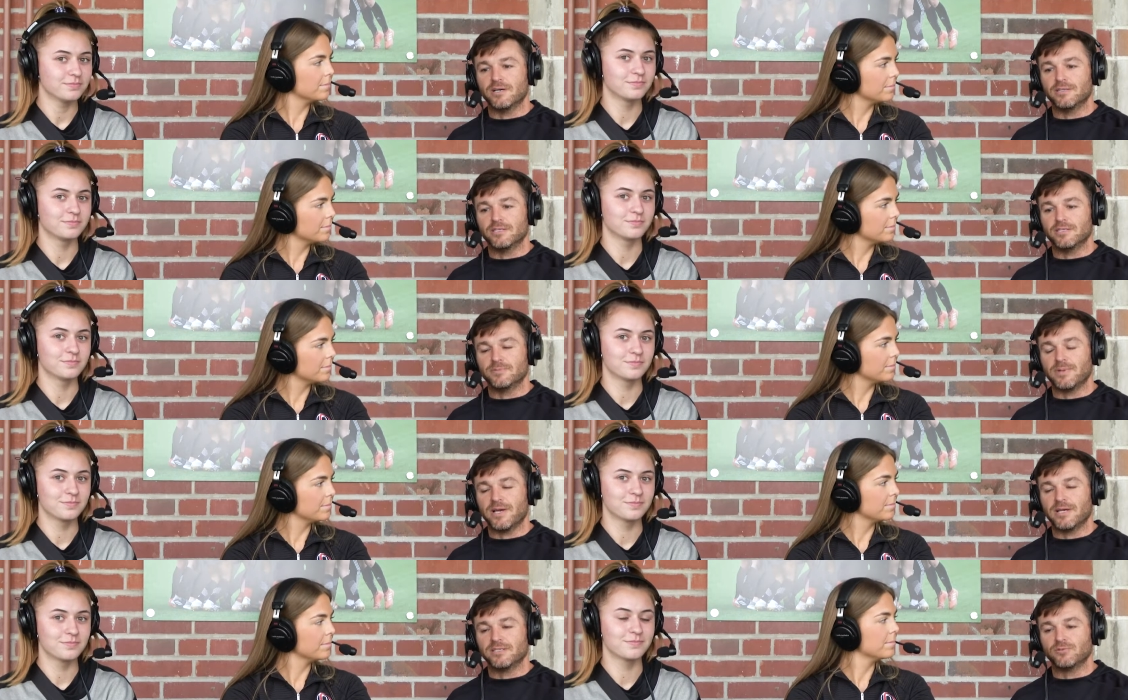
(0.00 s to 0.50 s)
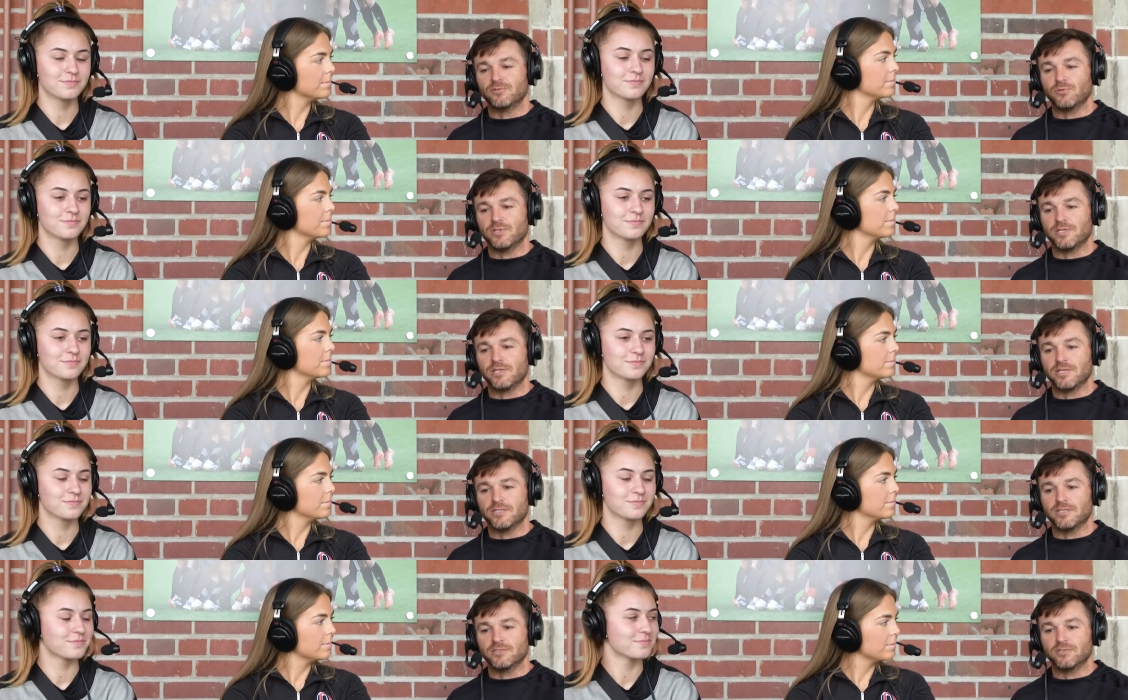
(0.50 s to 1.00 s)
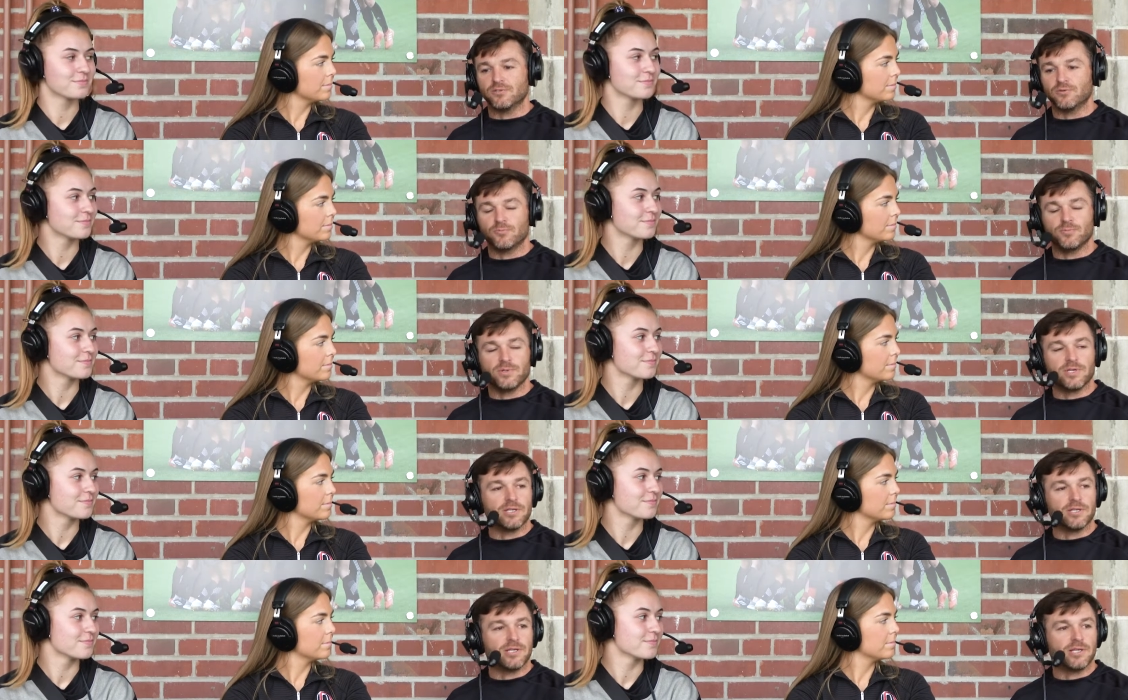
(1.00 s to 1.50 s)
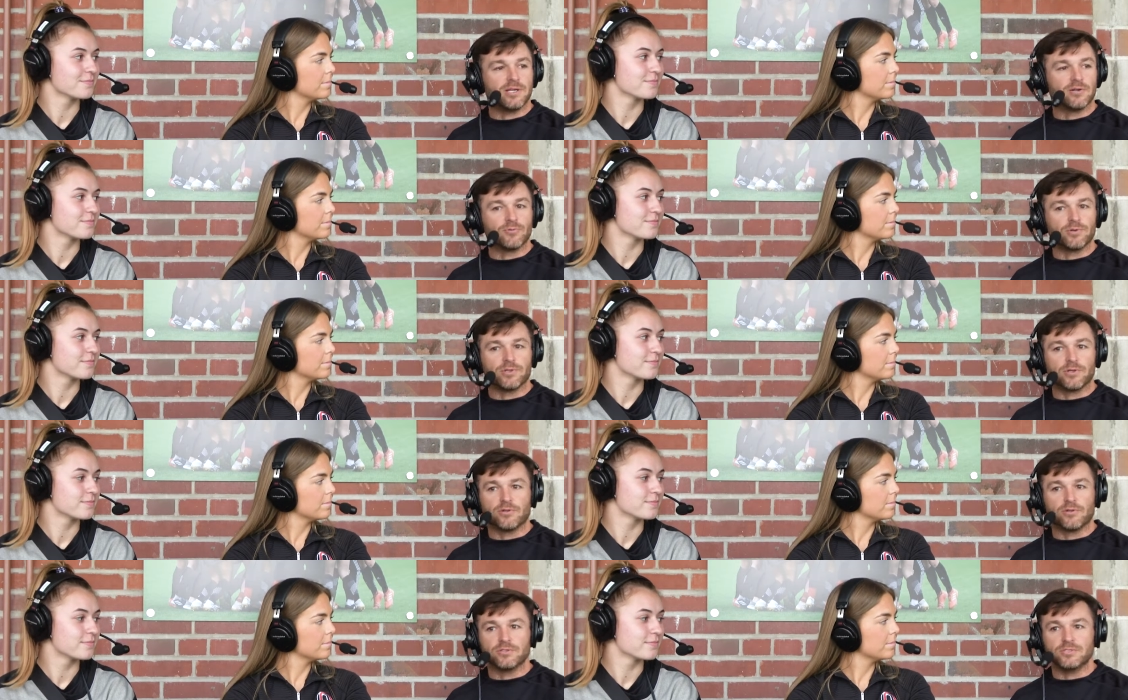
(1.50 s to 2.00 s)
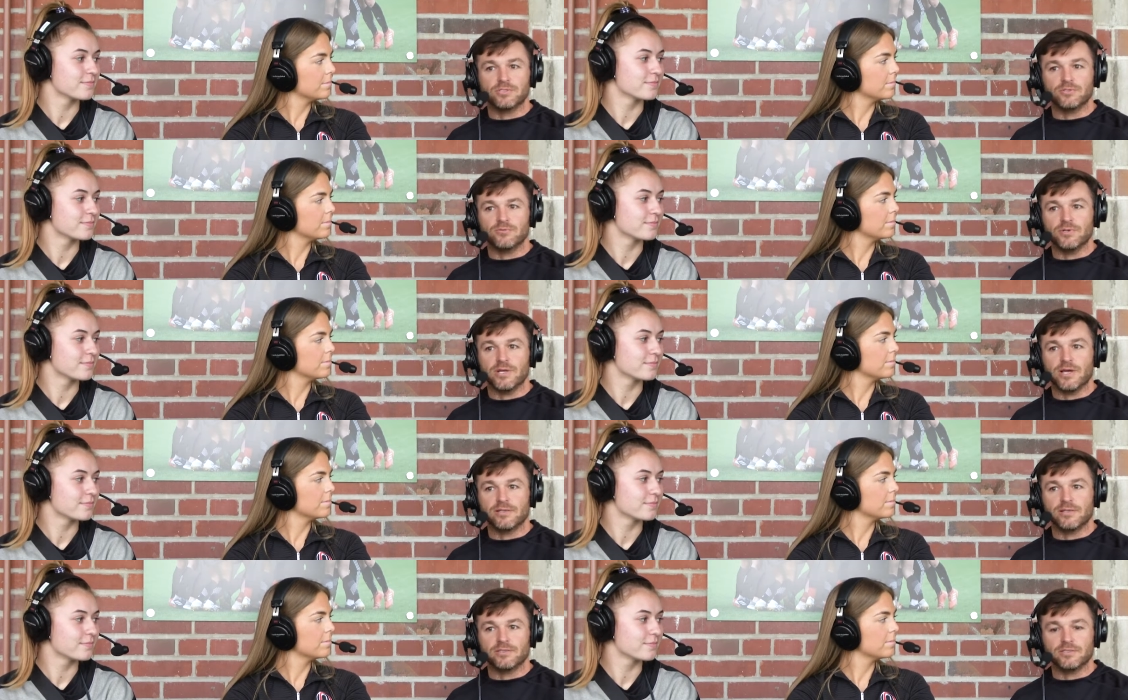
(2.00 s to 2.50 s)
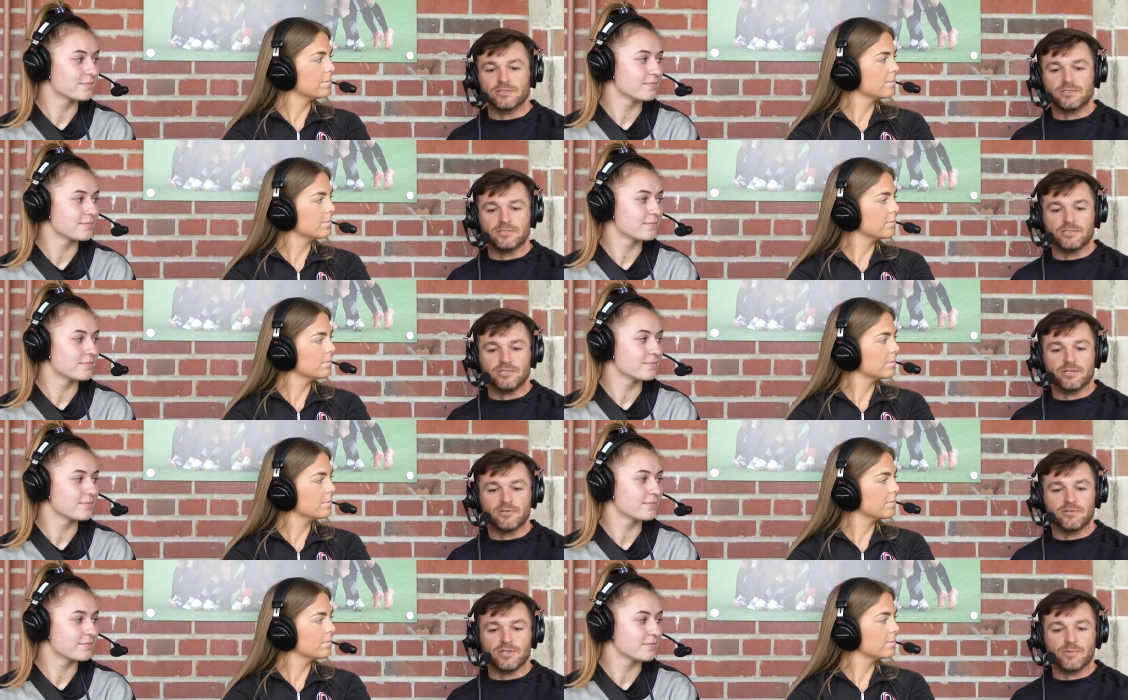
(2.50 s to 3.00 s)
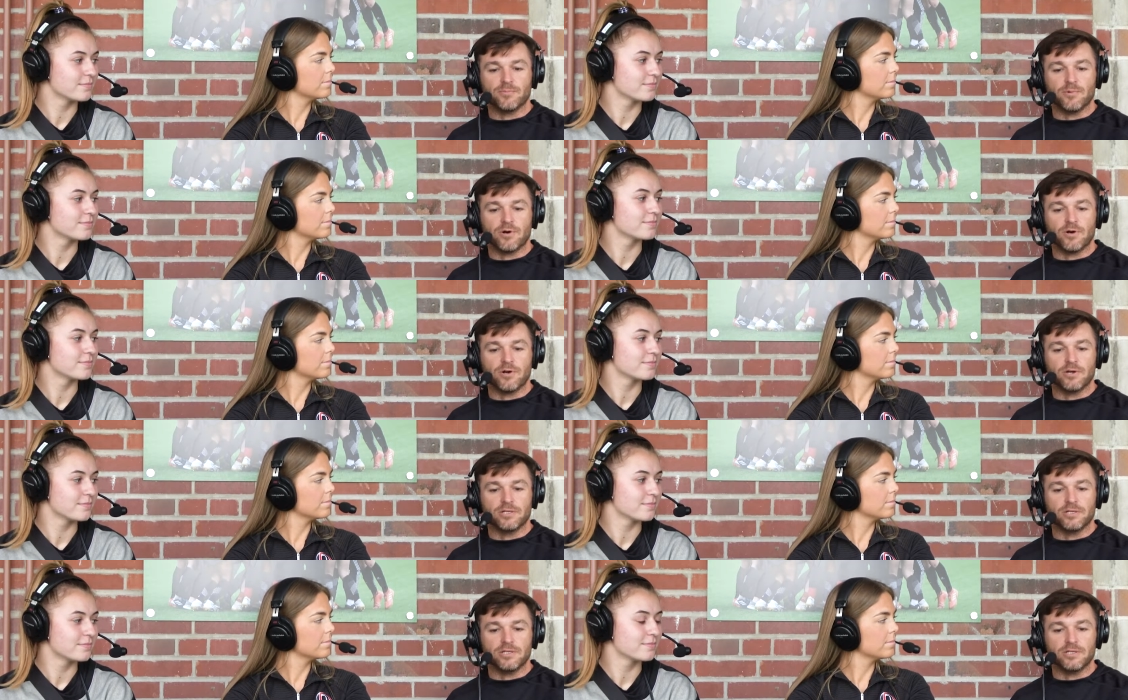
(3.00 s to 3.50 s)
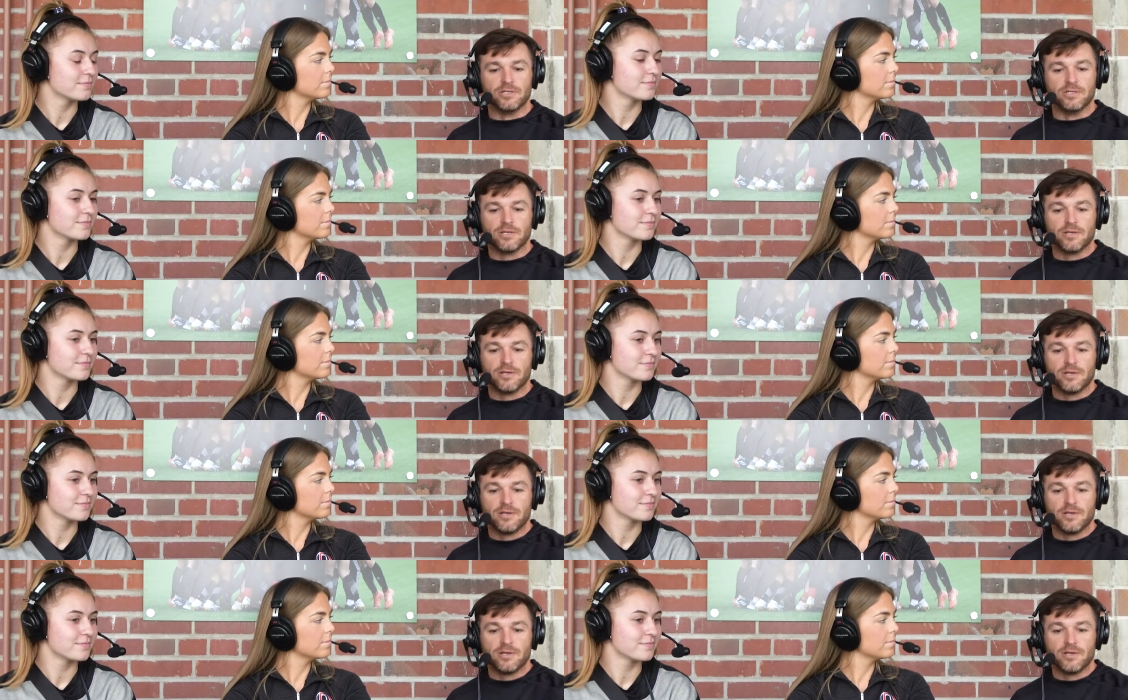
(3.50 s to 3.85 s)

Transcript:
Speaker 1: this past weekend. So being here with all the student athletes cheering them on and